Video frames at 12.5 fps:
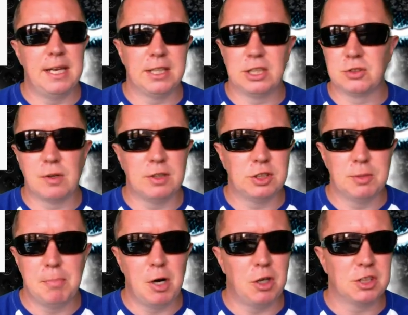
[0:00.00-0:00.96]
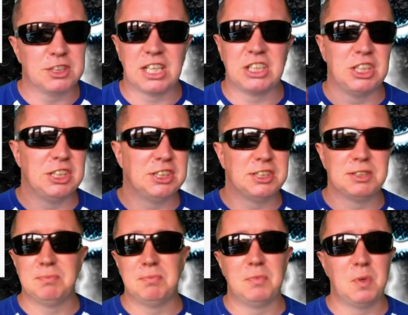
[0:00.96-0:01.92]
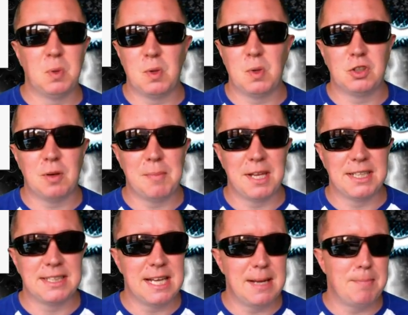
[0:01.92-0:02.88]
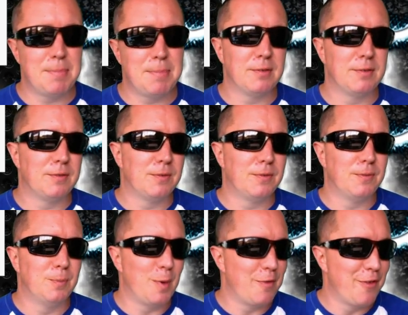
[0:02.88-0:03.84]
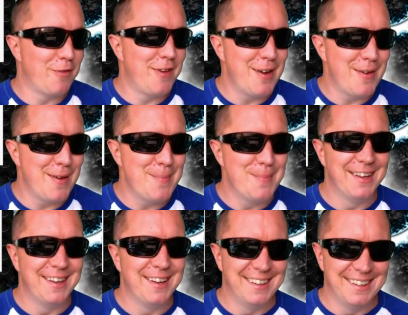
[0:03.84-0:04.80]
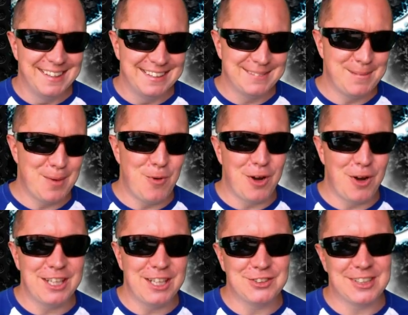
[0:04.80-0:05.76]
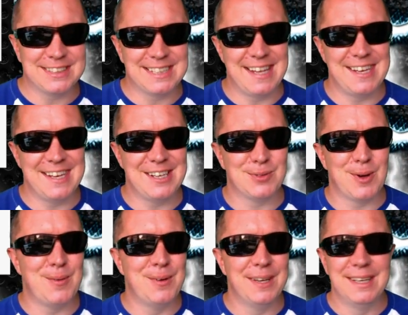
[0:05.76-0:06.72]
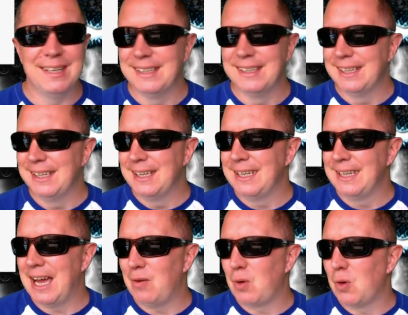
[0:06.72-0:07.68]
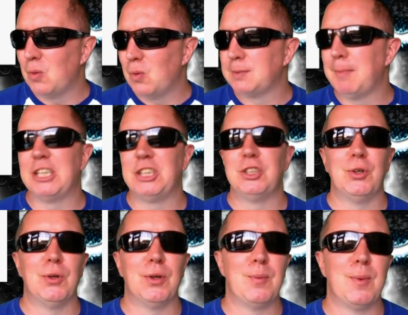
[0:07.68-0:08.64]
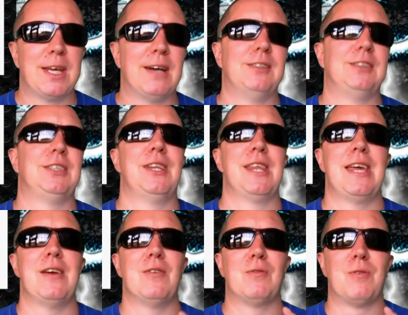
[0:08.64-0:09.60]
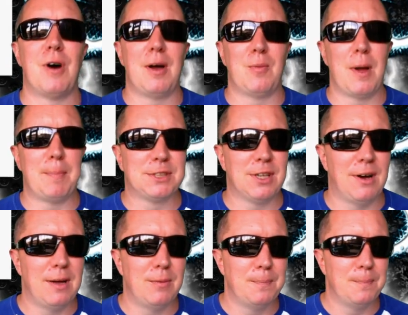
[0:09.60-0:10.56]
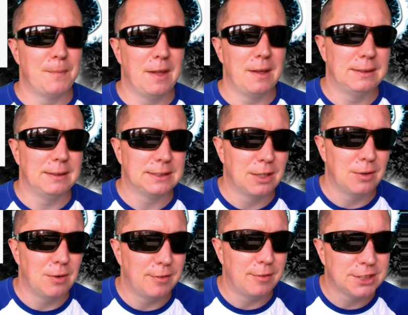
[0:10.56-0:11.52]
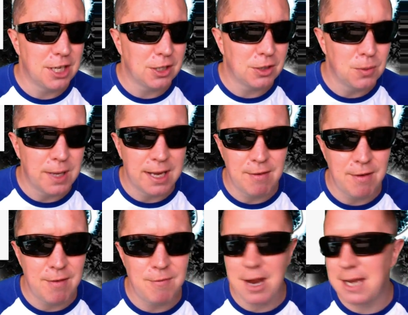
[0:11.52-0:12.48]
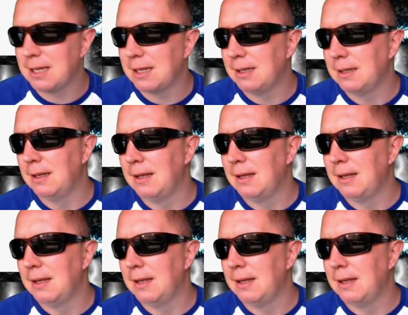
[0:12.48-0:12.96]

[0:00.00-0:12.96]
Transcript: in the description box, such as if you want to drop me a tip with Ethereum. There's my wallet address down there as well. Now, we always make sure that we go to the right website. So I've circled here in red.